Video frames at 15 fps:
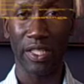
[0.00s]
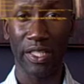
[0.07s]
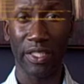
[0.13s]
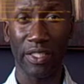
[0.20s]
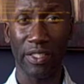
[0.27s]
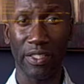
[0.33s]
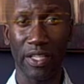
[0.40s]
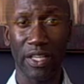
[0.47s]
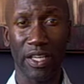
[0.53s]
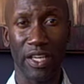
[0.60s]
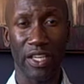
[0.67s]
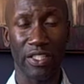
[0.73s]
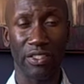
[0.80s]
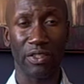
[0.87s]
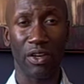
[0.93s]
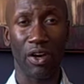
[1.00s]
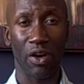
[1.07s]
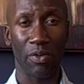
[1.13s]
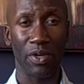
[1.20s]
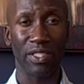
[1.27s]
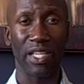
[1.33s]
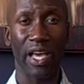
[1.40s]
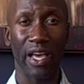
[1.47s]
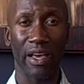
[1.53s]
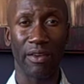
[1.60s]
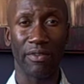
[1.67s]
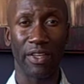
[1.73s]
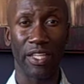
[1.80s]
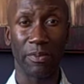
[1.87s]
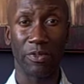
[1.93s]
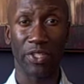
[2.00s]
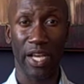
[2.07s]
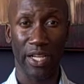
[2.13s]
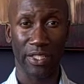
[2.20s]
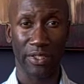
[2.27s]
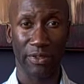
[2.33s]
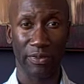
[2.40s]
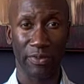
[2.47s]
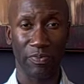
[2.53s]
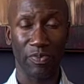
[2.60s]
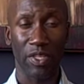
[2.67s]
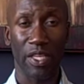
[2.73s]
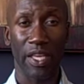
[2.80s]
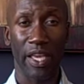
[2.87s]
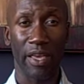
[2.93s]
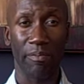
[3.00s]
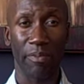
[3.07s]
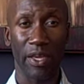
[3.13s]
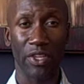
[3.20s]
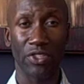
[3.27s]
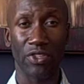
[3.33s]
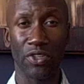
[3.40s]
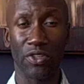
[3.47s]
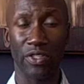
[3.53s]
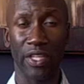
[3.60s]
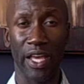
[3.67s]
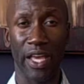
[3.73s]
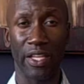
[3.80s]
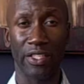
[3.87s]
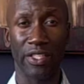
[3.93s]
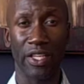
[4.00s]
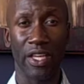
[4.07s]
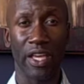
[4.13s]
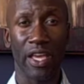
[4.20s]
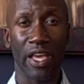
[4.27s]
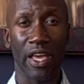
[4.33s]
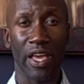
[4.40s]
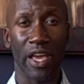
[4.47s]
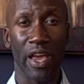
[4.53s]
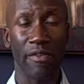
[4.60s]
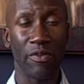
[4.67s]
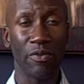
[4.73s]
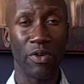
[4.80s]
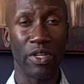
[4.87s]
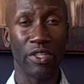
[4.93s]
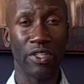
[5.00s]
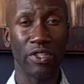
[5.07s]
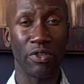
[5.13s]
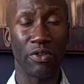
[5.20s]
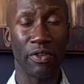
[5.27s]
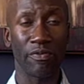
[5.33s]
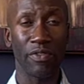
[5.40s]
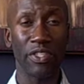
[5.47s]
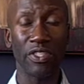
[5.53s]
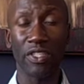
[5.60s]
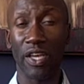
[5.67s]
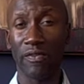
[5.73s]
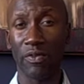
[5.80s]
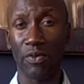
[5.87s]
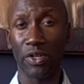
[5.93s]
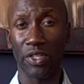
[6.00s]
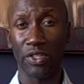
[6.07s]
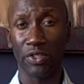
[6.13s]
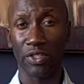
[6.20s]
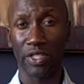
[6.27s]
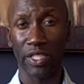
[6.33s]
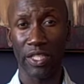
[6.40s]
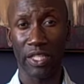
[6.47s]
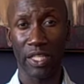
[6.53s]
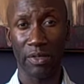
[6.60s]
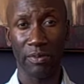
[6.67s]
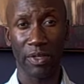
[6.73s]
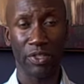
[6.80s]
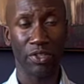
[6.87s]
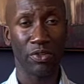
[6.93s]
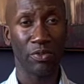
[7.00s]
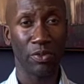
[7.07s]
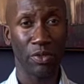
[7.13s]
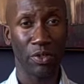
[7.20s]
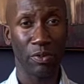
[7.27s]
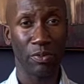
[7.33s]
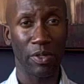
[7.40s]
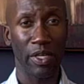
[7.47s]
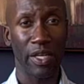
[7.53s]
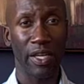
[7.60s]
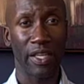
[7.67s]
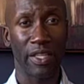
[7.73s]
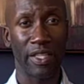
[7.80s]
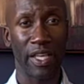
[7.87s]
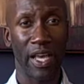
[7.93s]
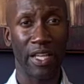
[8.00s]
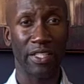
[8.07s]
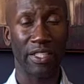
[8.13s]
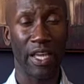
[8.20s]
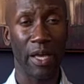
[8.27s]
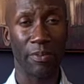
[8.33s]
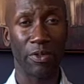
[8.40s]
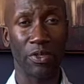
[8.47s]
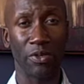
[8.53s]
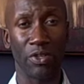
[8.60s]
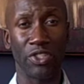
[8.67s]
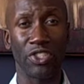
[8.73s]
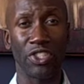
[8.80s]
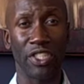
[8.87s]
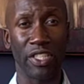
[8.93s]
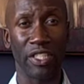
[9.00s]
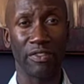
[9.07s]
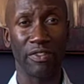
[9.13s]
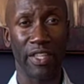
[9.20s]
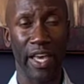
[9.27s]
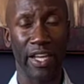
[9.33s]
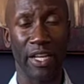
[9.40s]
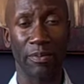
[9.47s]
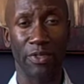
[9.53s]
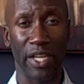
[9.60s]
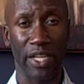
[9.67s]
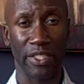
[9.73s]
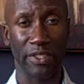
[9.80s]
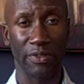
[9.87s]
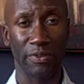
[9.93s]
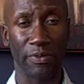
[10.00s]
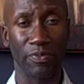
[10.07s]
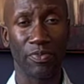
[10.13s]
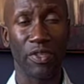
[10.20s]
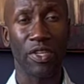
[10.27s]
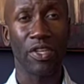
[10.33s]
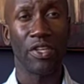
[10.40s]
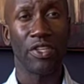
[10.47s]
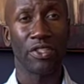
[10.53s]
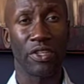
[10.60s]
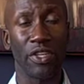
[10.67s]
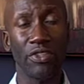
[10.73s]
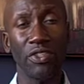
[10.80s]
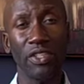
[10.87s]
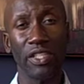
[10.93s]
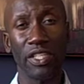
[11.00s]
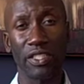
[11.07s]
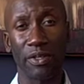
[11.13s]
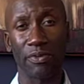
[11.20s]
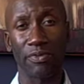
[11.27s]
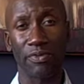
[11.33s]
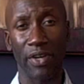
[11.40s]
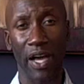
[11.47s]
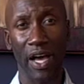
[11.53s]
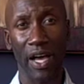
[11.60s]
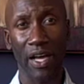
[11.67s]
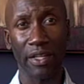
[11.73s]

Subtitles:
things is to always have an objective and make sure that you're convincing everyone in your team, in your room, that to help you achieve that objective. So here's a list of 5